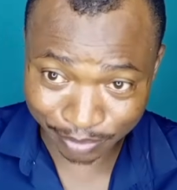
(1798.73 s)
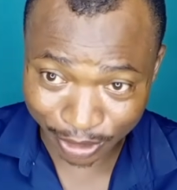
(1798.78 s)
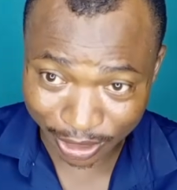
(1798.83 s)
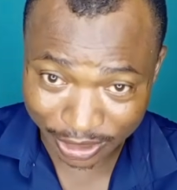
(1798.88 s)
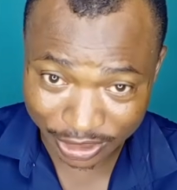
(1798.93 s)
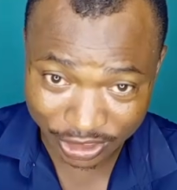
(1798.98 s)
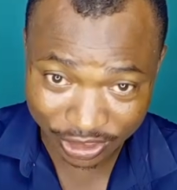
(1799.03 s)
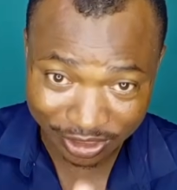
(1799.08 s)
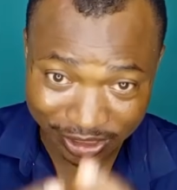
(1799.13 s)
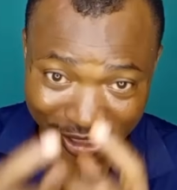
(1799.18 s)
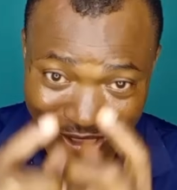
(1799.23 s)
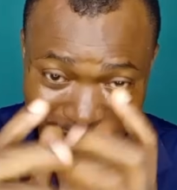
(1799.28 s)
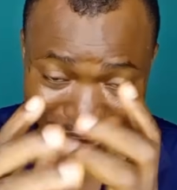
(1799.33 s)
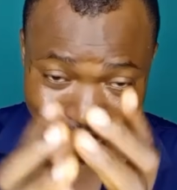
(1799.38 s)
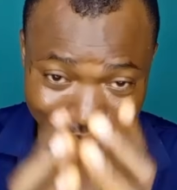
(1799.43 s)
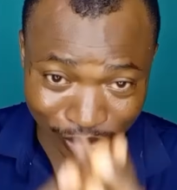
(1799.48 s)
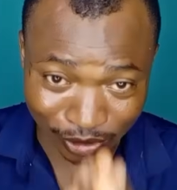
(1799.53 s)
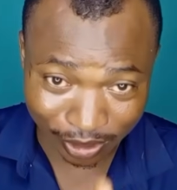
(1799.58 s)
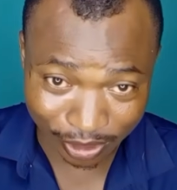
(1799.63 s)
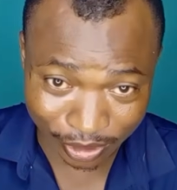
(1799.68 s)
preach
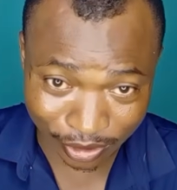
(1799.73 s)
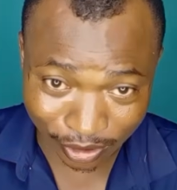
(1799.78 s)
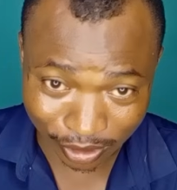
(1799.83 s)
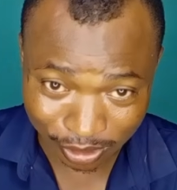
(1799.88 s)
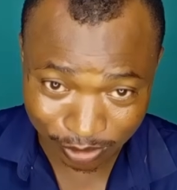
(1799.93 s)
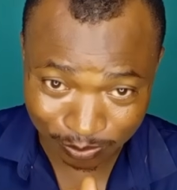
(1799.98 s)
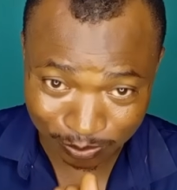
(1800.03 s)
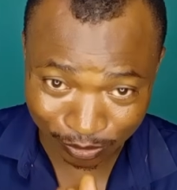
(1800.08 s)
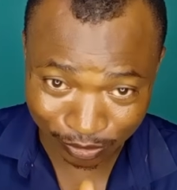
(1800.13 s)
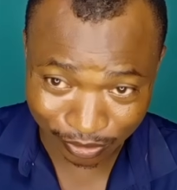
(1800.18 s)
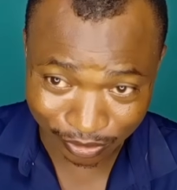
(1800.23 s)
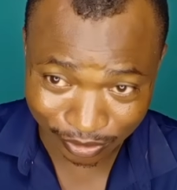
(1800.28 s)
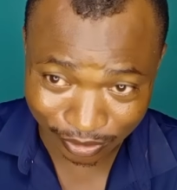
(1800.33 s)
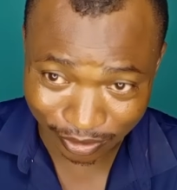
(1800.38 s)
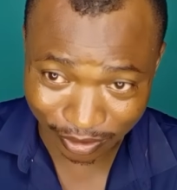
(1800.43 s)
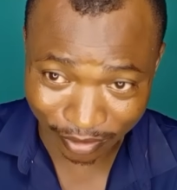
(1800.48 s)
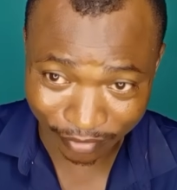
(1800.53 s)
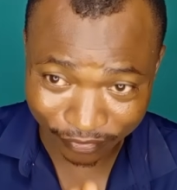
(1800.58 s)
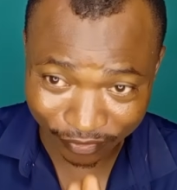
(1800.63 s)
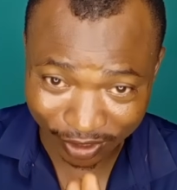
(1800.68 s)
this holy
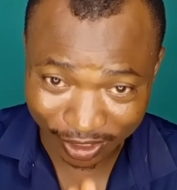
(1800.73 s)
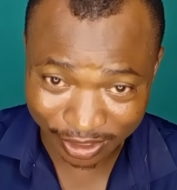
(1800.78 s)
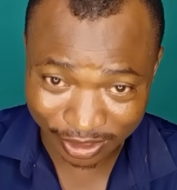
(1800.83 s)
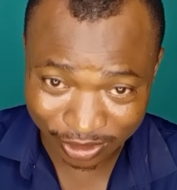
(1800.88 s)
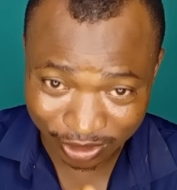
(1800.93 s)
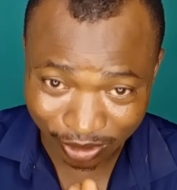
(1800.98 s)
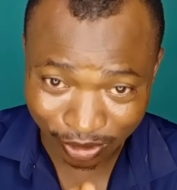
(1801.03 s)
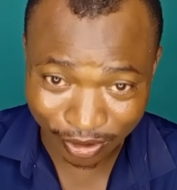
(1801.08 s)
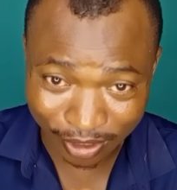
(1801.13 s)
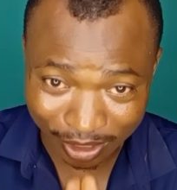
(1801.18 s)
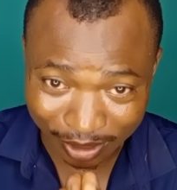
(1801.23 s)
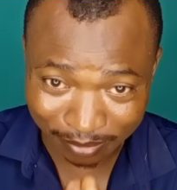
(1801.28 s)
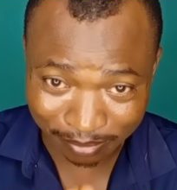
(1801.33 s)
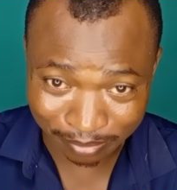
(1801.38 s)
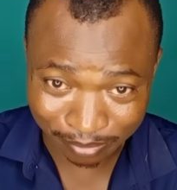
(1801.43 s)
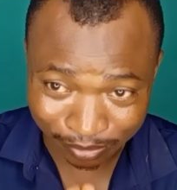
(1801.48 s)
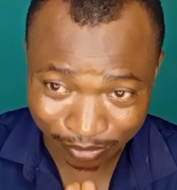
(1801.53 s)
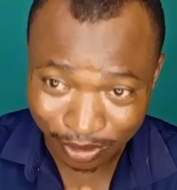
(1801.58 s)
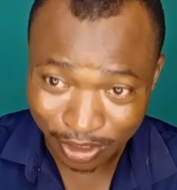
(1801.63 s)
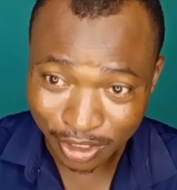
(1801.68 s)
gospel of
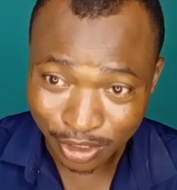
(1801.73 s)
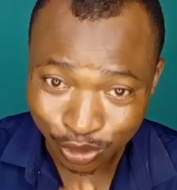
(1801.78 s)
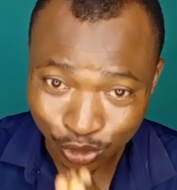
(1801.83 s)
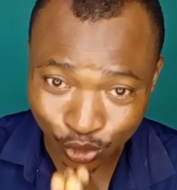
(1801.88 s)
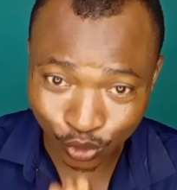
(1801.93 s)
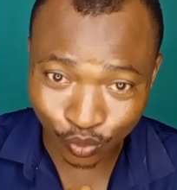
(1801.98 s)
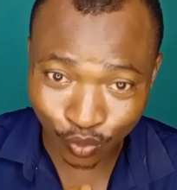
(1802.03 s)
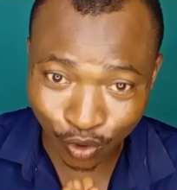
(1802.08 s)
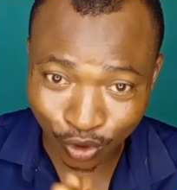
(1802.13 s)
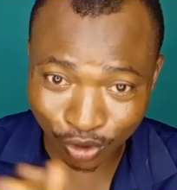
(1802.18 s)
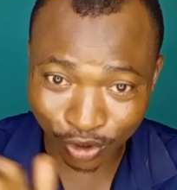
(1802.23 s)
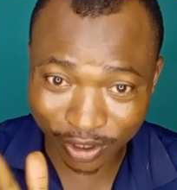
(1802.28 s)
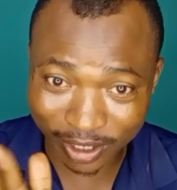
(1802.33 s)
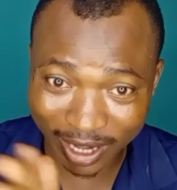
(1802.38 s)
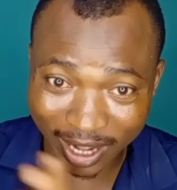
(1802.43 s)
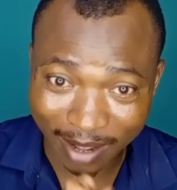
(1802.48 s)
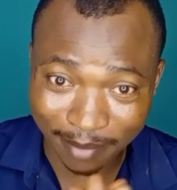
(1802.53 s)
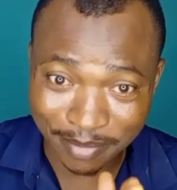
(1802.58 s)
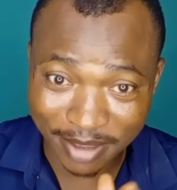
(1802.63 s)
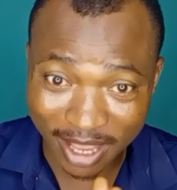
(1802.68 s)
Elohim, Chukwu
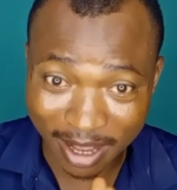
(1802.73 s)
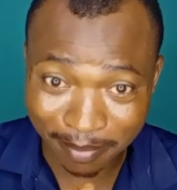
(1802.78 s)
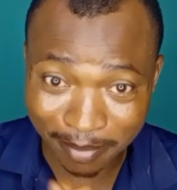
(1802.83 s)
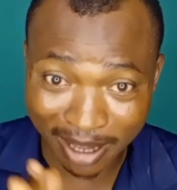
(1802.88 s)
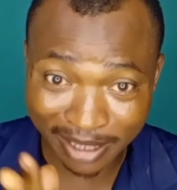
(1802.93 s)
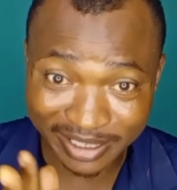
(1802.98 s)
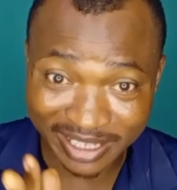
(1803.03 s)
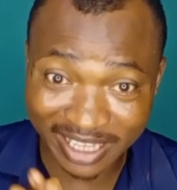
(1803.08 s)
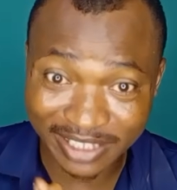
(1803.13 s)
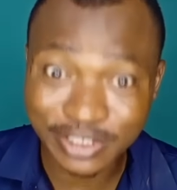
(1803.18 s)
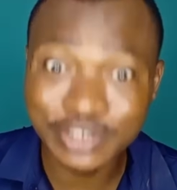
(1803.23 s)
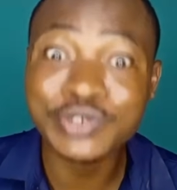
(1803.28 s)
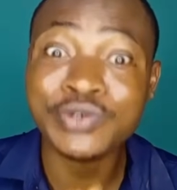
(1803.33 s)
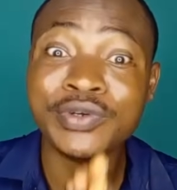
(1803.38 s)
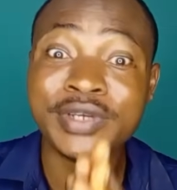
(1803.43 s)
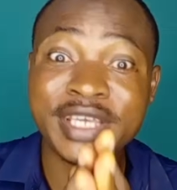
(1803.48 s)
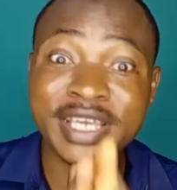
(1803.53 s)
Okuke Abiyama, that you